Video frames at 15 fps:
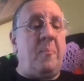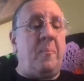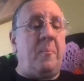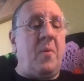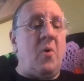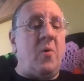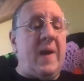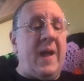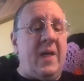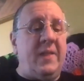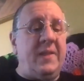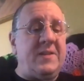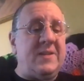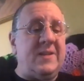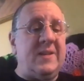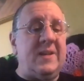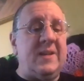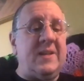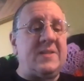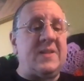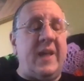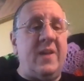Morality,
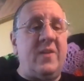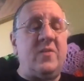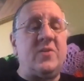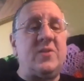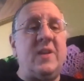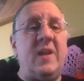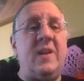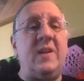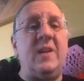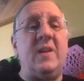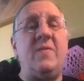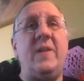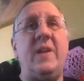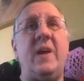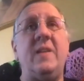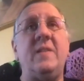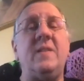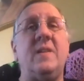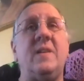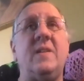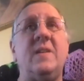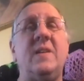as I understand it in
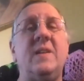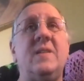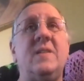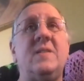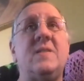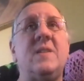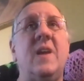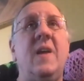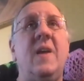Vedanta, is